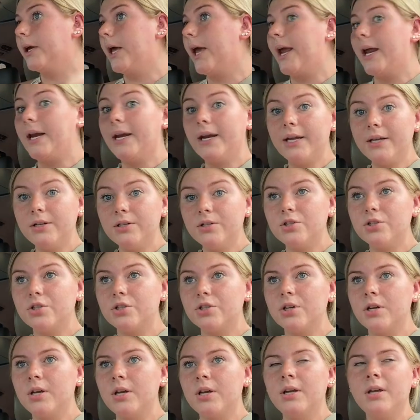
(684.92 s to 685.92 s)
eight
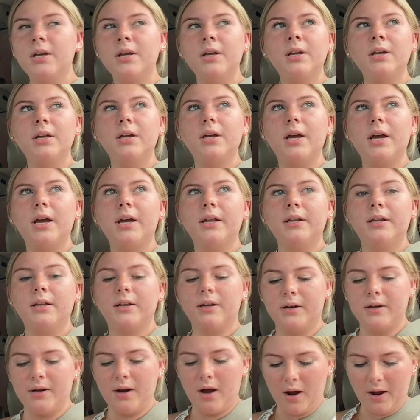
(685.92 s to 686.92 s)
inch
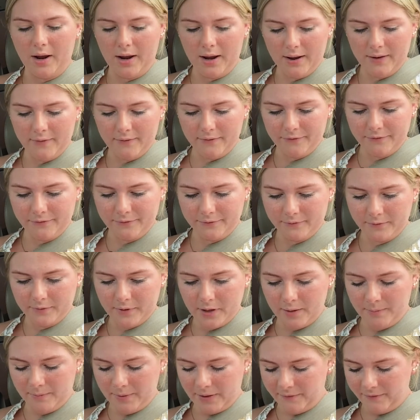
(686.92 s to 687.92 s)
and not have,
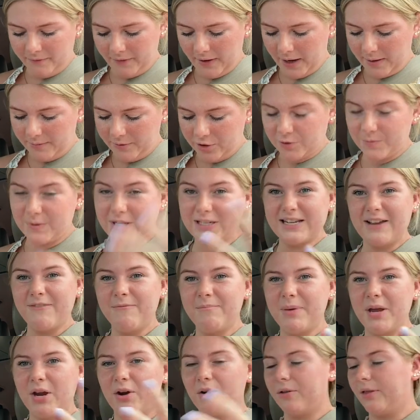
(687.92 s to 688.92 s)
and been fine just because I have
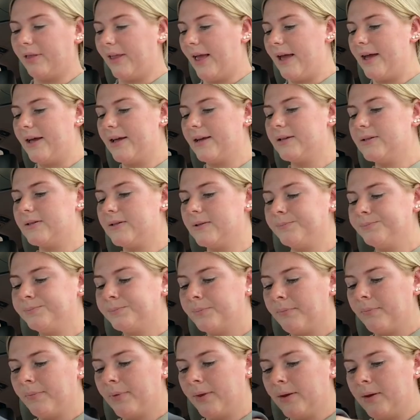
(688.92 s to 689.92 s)
bigger legs
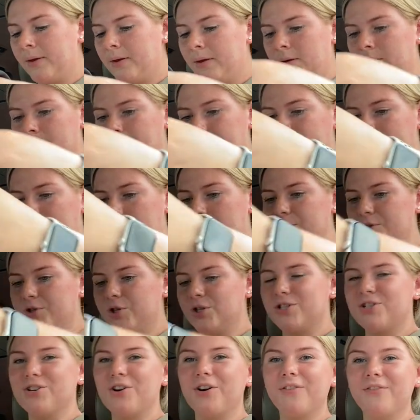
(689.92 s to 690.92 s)
but I was
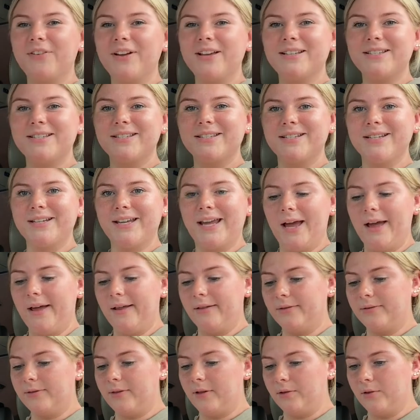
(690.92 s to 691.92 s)
just nervous to
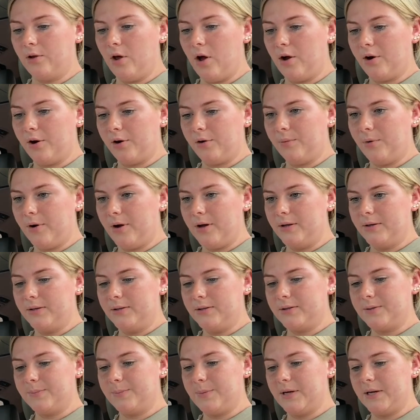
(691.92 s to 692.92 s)
get the longer
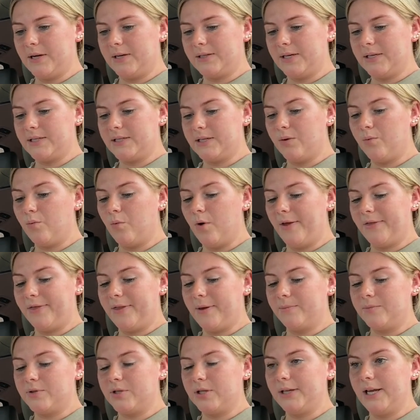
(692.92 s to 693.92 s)
ones because I didn't want
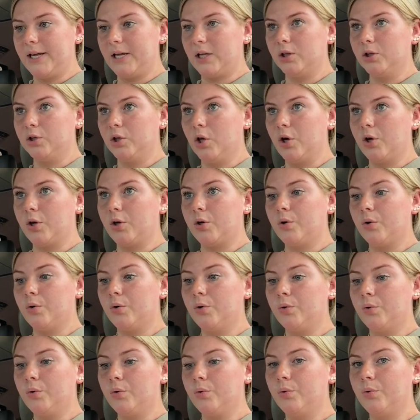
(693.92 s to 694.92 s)
them to like look
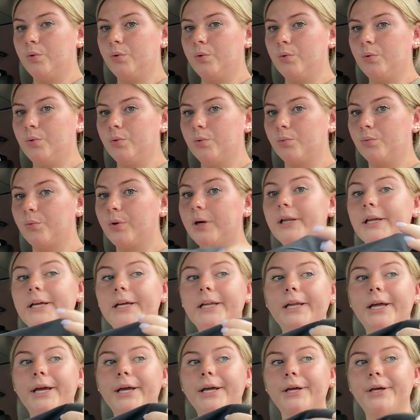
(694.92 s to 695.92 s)
really
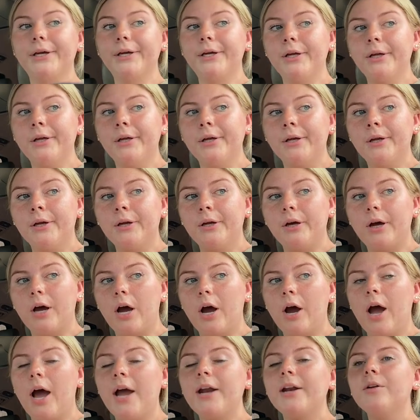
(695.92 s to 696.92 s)
like
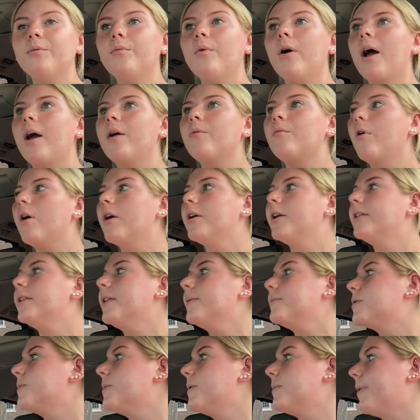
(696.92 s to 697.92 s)
I didn't I wanted
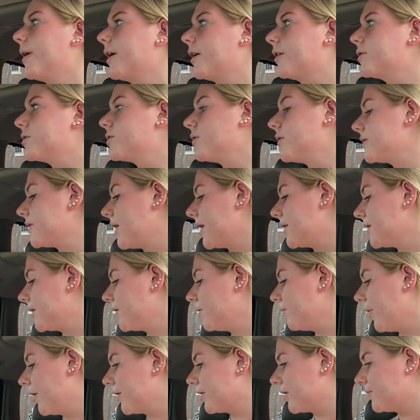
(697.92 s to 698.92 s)
them to be biker shorts. I
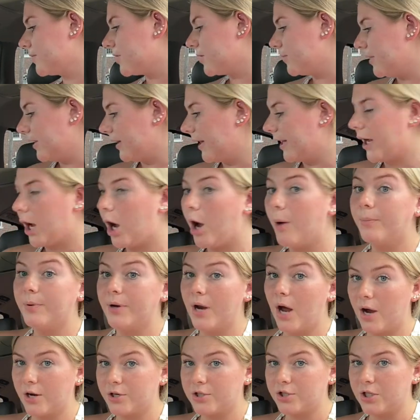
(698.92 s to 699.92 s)
didn't want them to be like
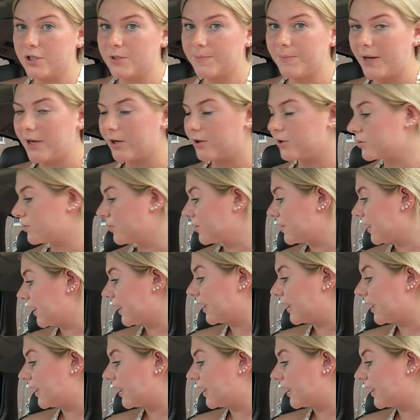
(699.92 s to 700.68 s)
obnoxious biker shorts. Like I